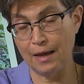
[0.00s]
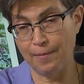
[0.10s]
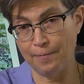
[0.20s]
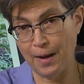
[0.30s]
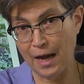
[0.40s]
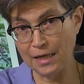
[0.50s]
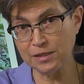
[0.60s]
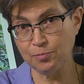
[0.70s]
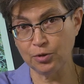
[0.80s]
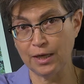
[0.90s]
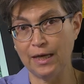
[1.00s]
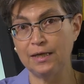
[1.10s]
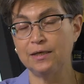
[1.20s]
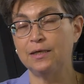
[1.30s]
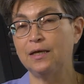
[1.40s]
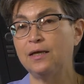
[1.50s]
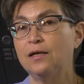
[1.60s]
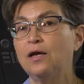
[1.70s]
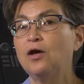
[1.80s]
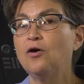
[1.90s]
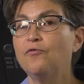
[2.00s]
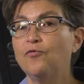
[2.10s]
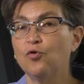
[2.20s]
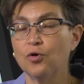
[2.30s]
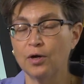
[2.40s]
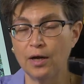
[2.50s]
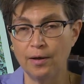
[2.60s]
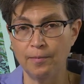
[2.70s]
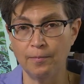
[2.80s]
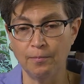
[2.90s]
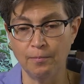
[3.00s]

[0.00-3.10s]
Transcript: a possible candidate for a